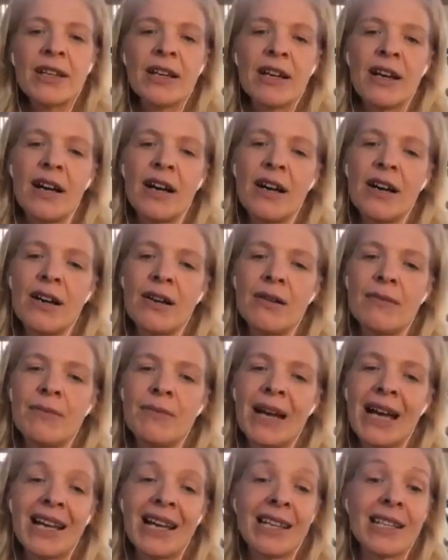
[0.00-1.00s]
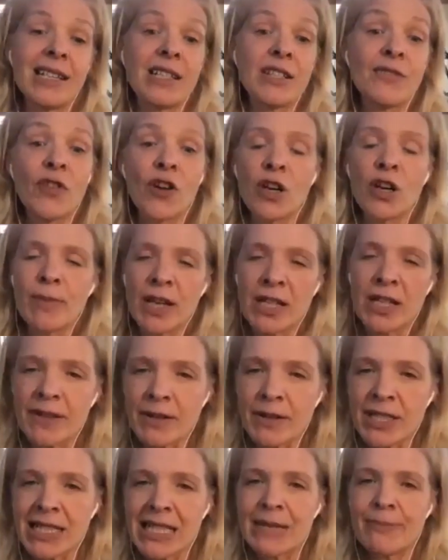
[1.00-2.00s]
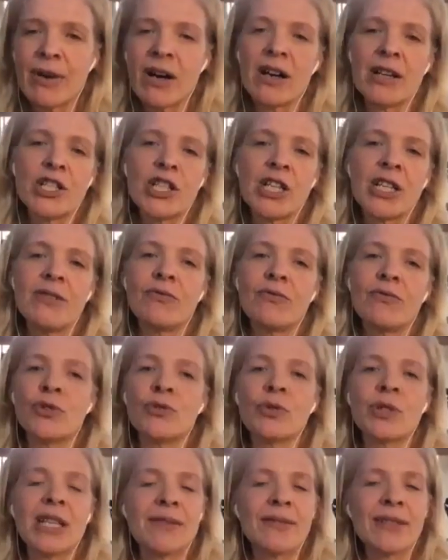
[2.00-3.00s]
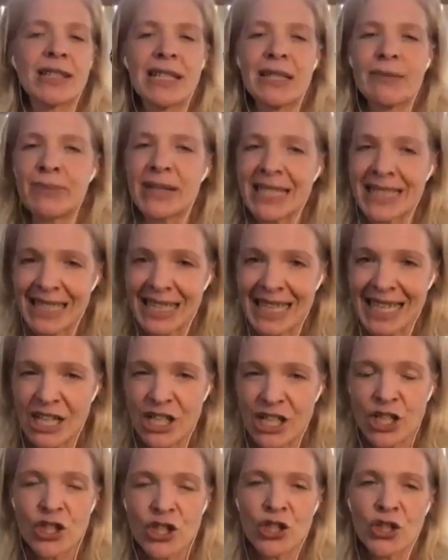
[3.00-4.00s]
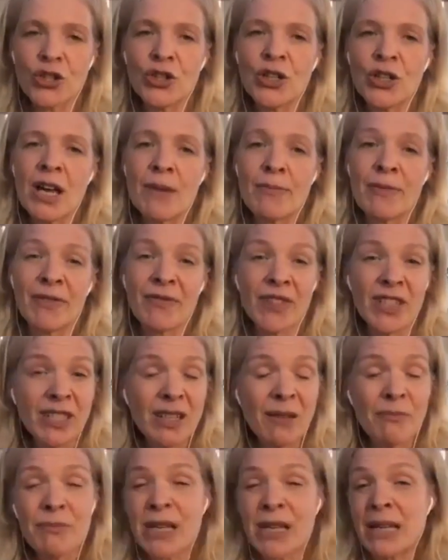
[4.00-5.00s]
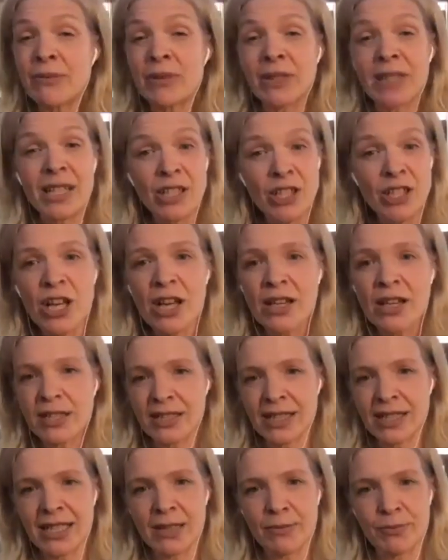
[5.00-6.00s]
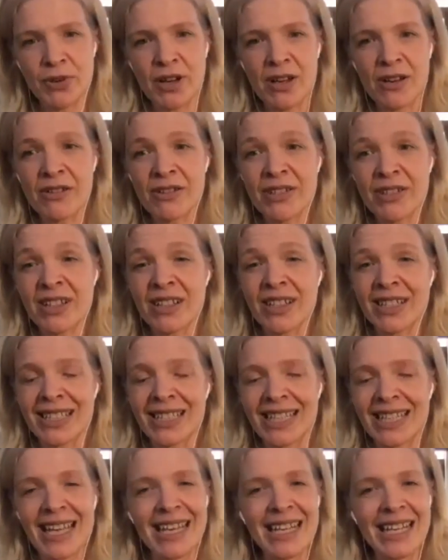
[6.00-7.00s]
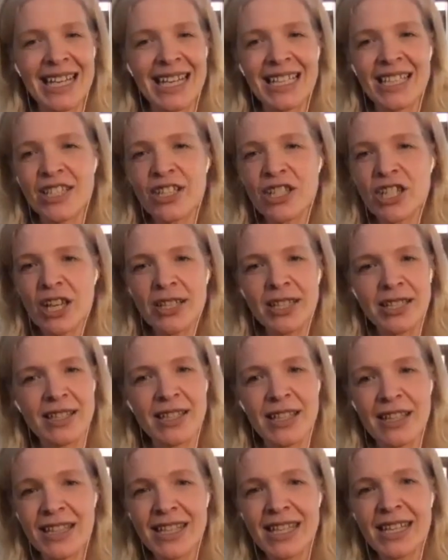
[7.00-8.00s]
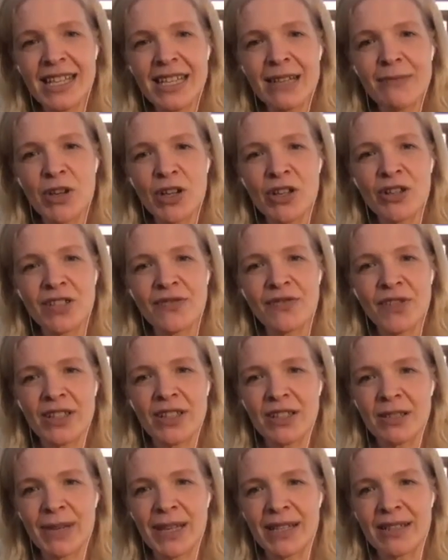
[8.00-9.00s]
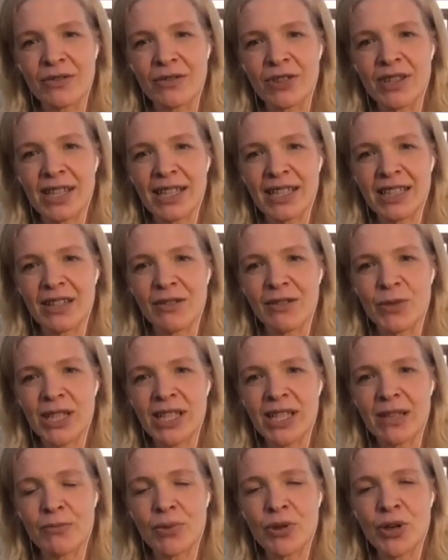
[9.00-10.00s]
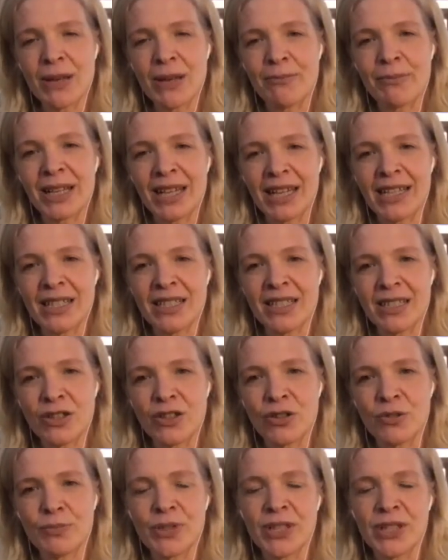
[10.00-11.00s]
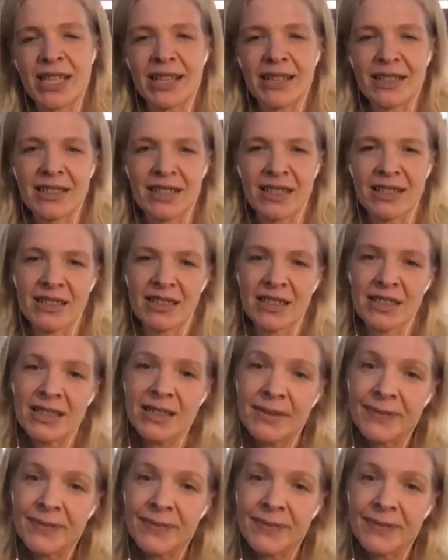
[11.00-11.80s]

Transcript: um, and follow my sleep hygiene rules if sleep is an issue. But for some people, they just need to prioritize it. And it's just the most fundamental thing that we can put in place to protect us.